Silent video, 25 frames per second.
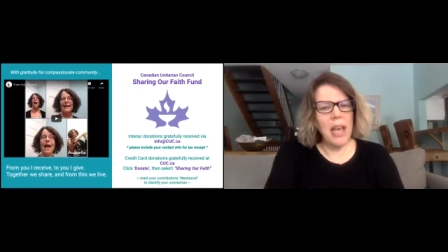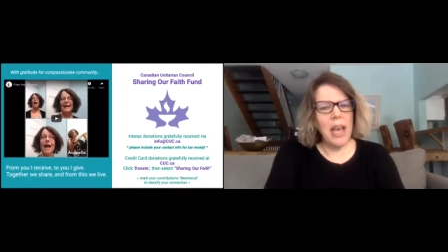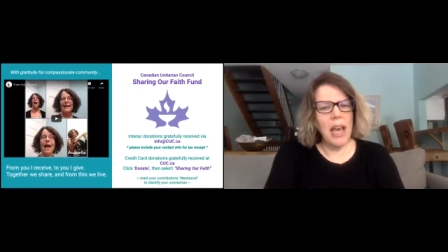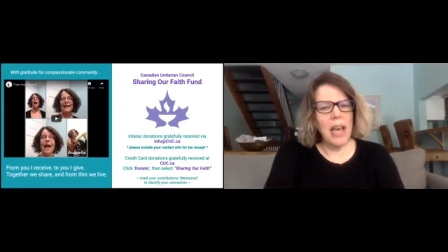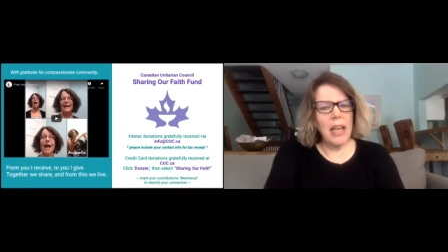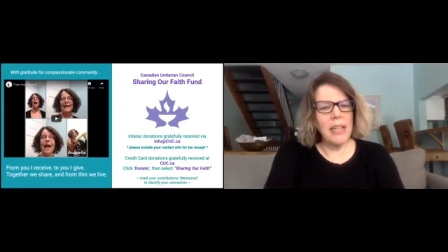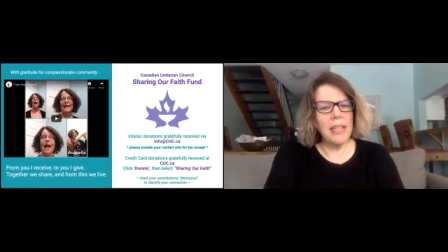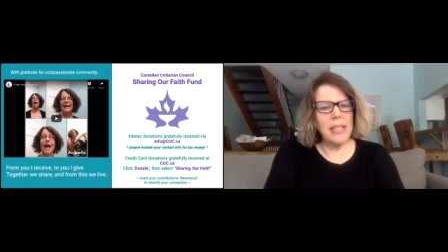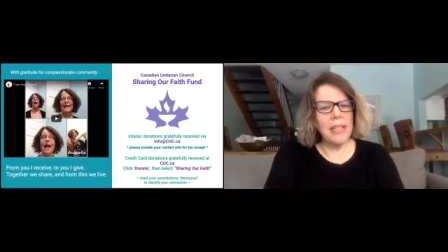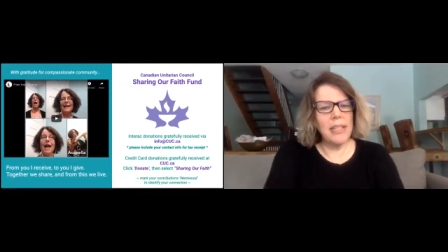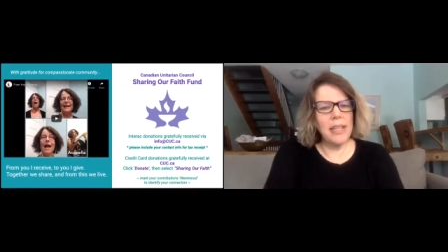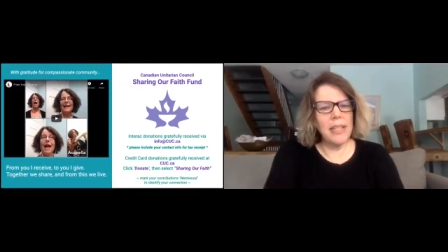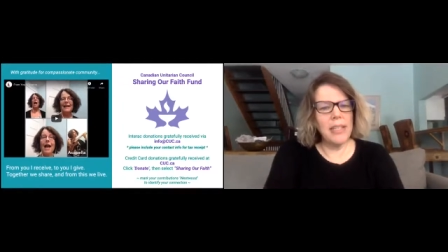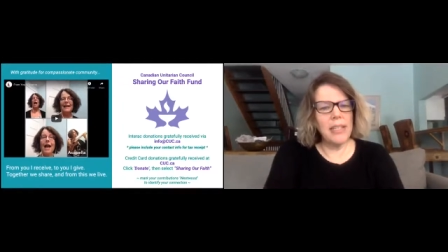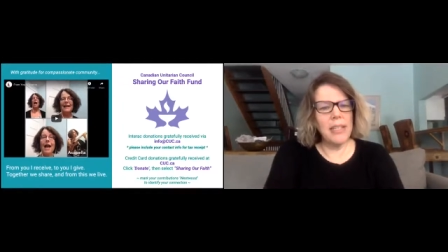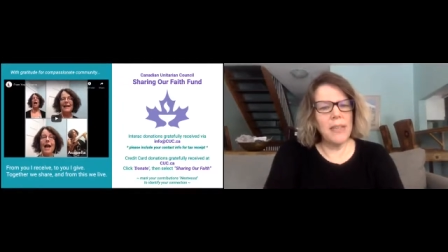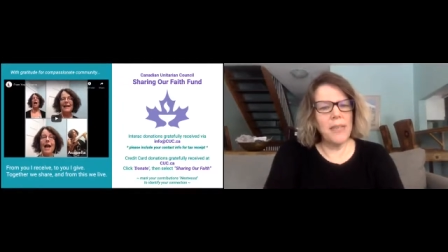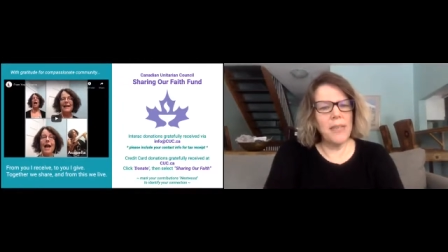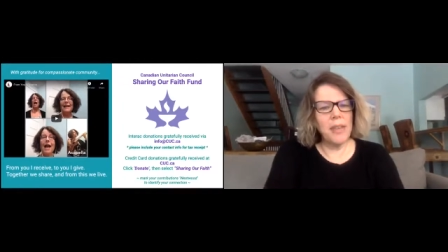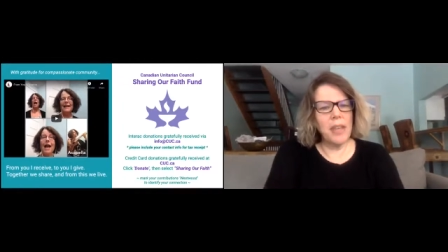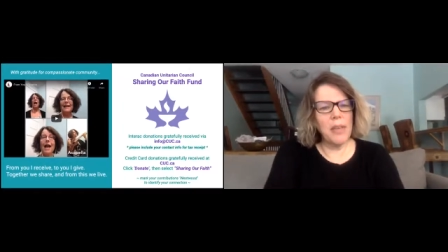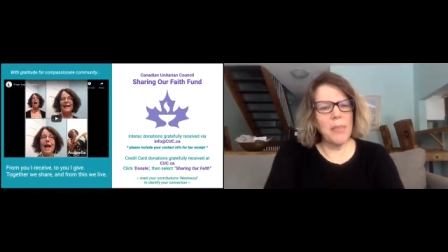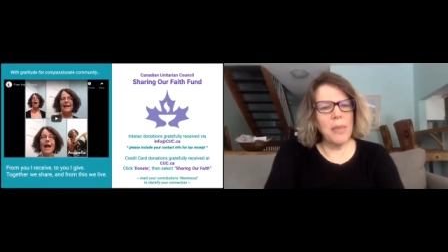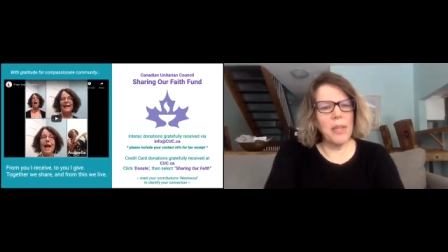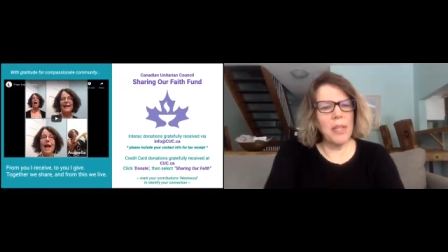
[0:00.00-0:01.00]
and a sense
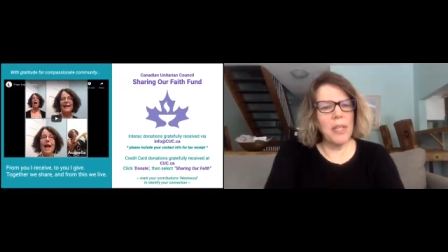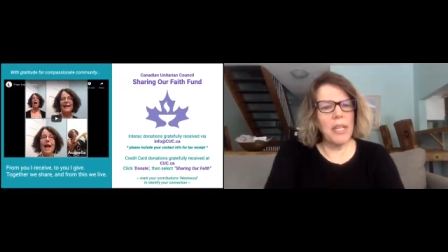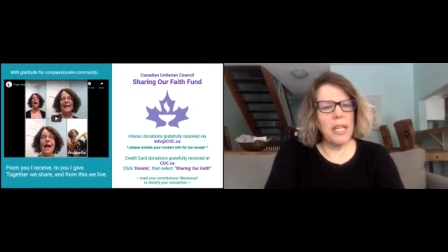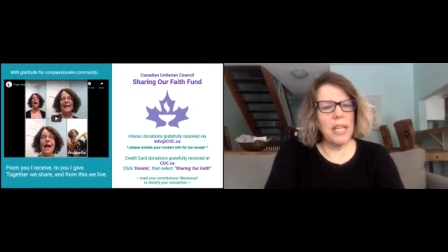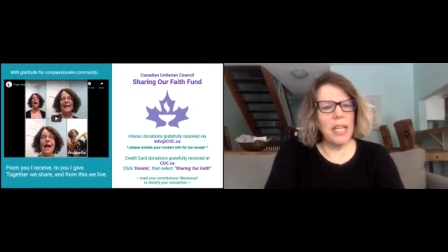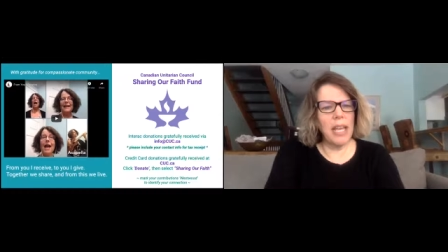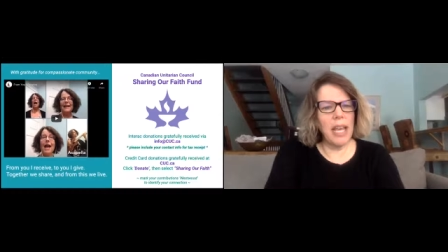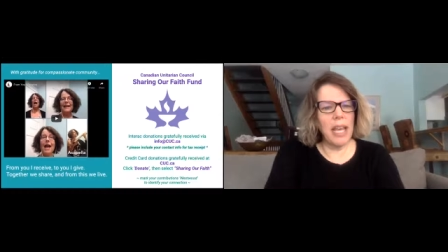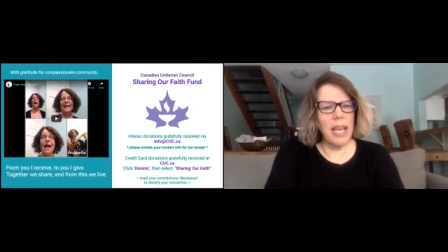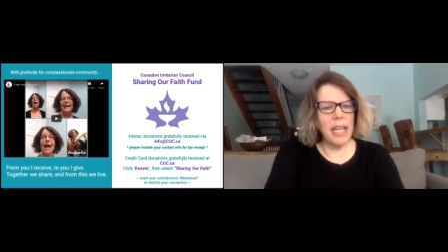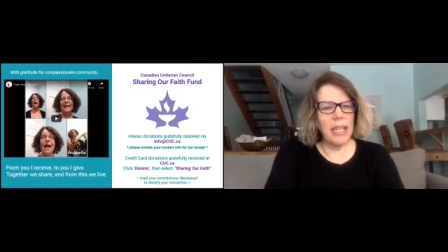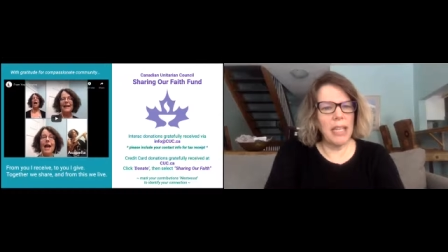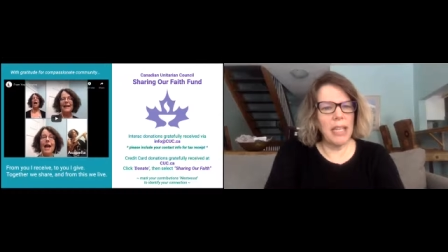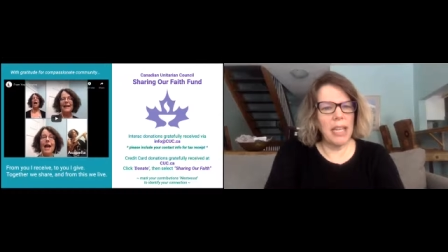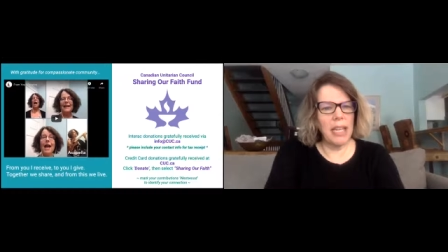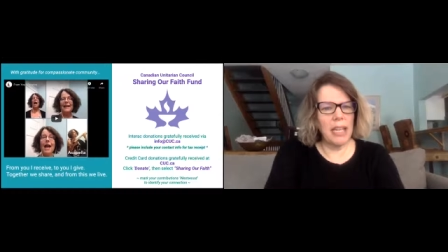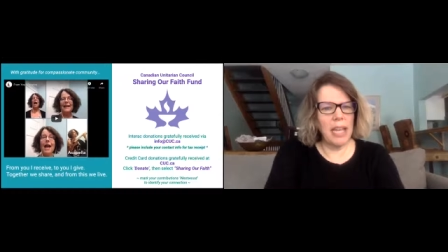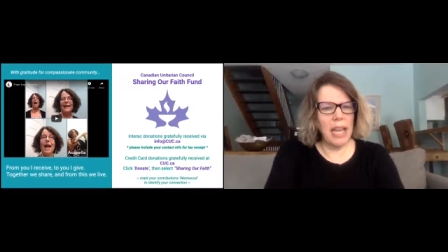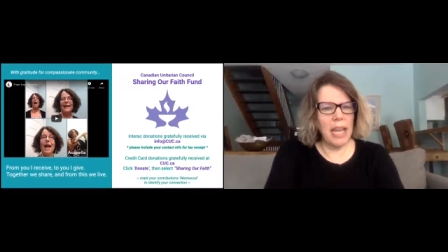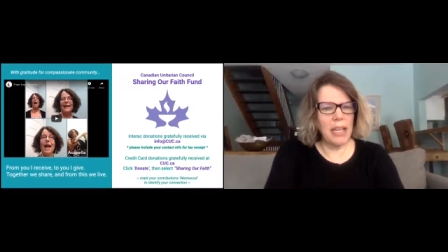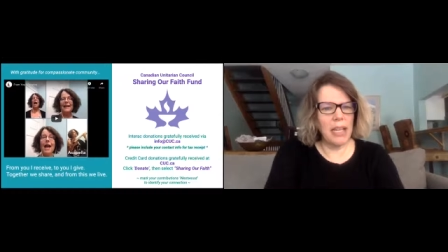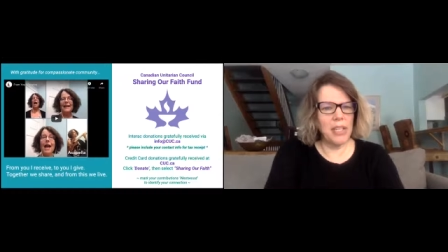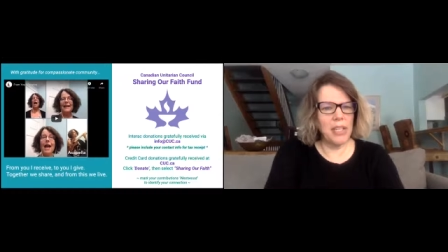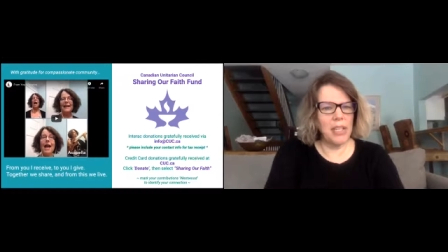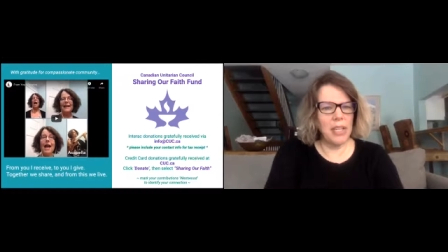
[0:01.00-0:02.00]
of community and
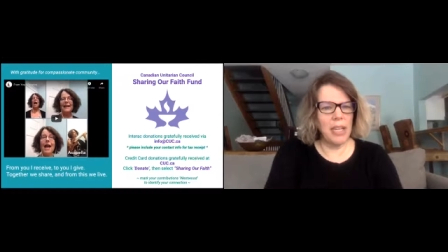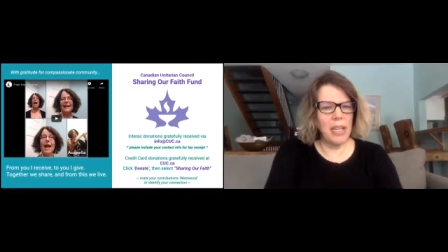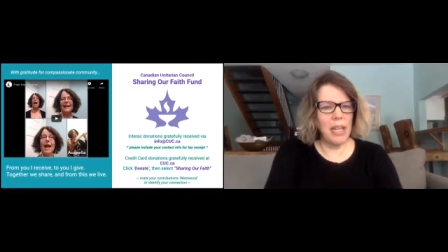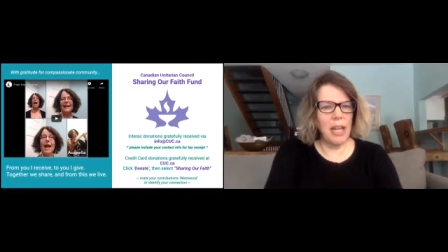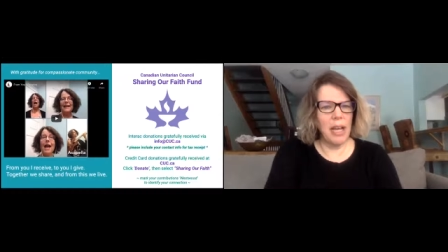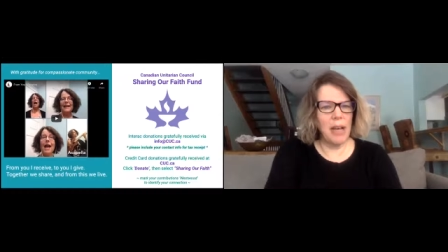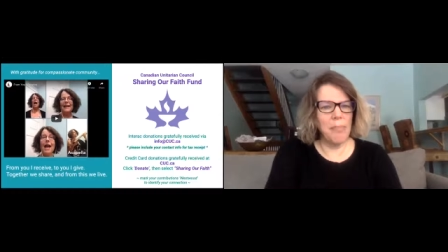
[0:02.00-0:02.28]
connection